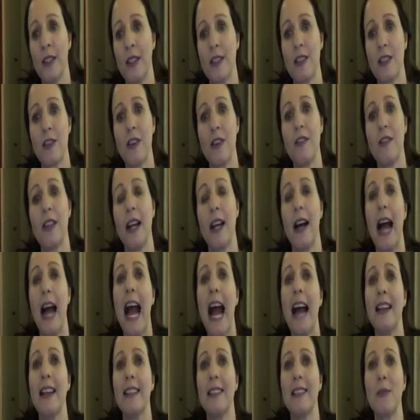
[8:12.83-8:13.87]
Scrivener,
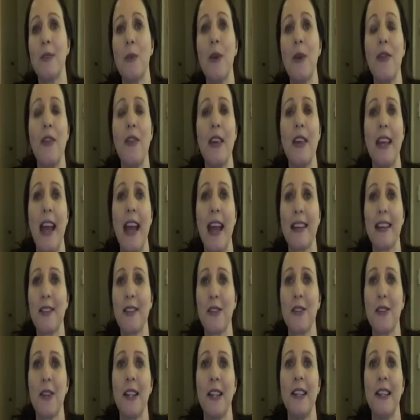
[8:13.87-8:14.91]
and with the
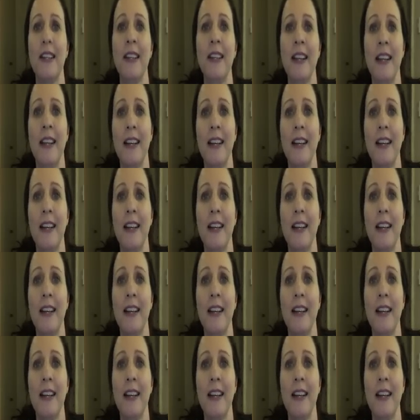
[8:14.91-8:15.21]
extra